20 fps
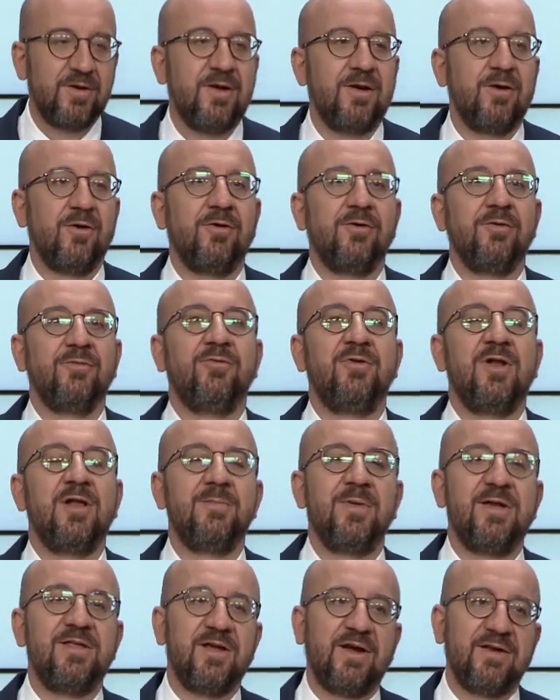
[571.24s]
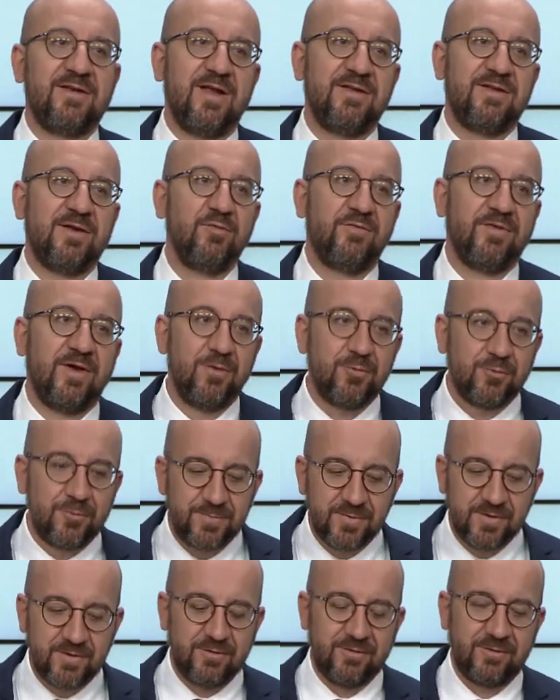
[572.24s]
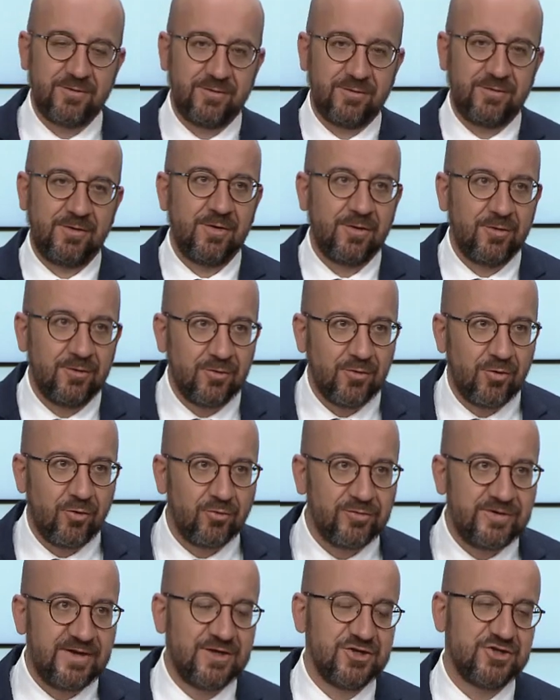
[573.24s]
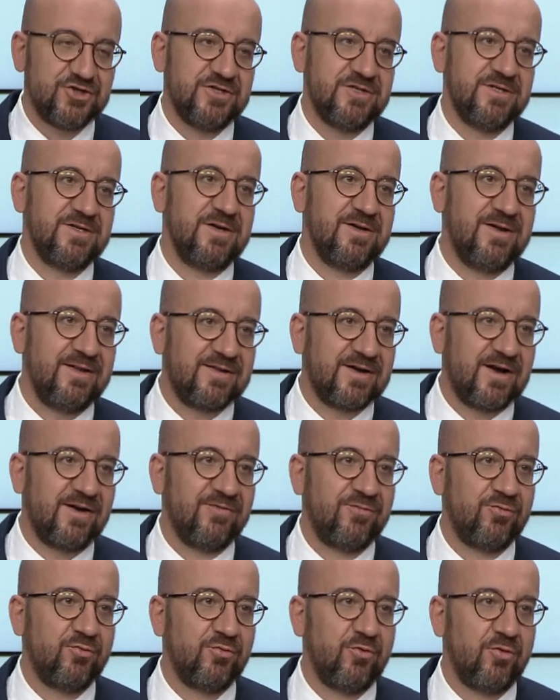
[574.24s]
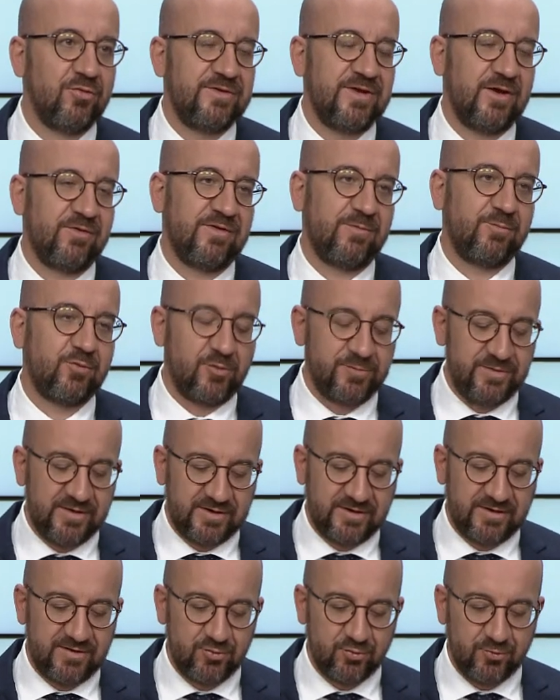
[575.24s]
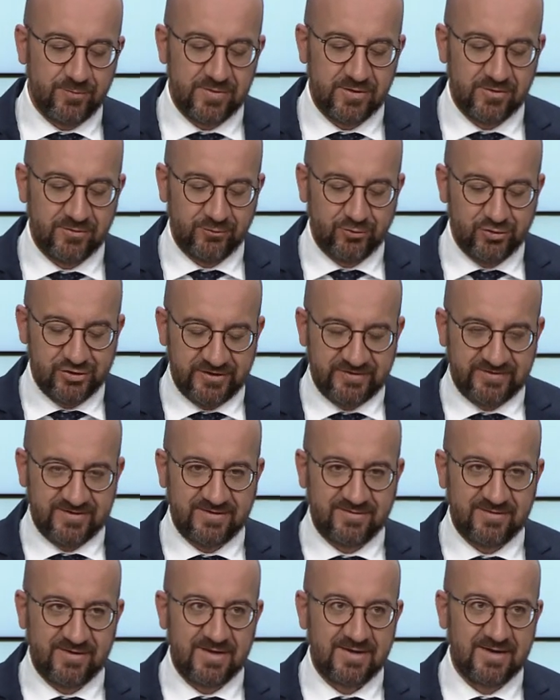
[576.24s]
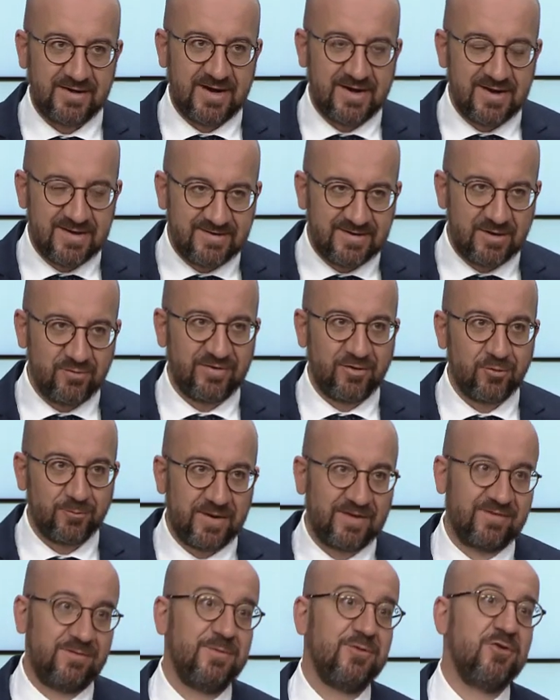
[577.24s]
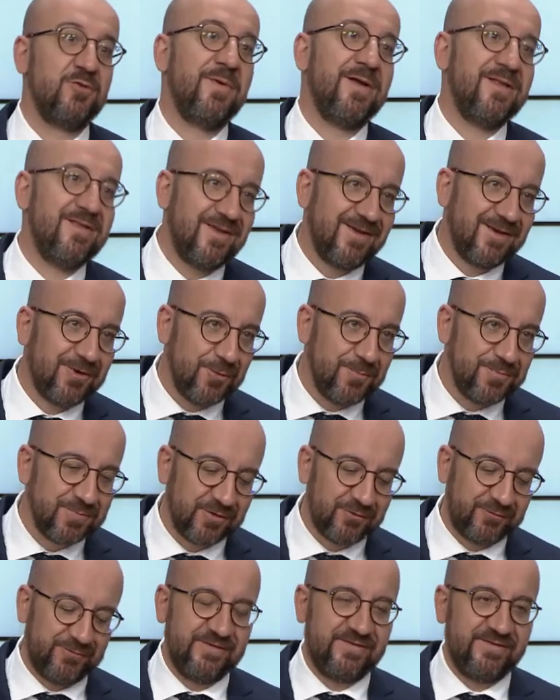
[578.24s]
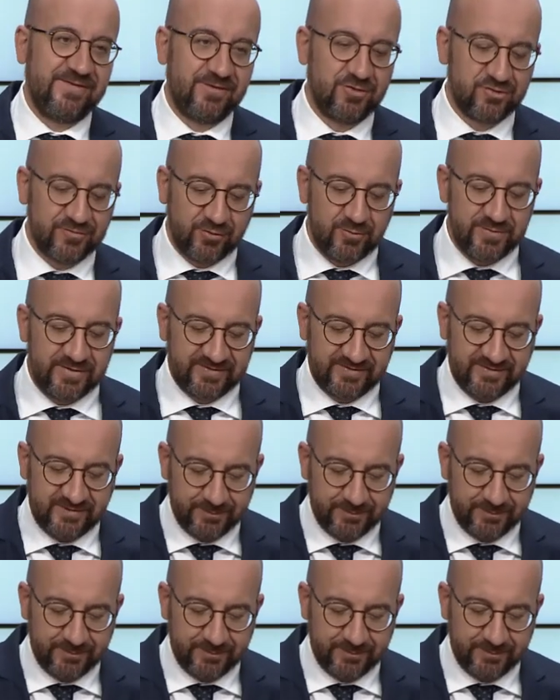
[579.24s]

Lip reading: that is the framework for how we will be pursuing our work in this G7